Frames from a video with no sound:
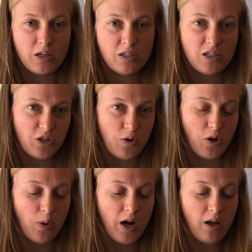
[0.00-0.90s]
to show
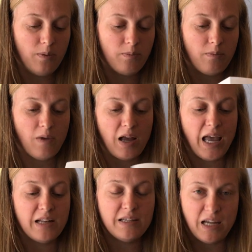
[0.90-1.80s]
your work.
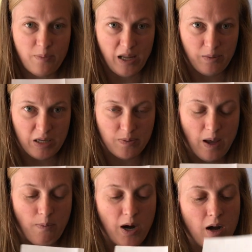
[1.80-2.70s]
Again, take a blank piece of
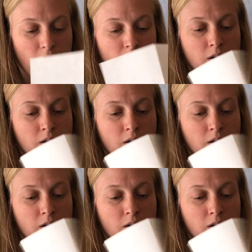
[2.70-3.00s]
paper.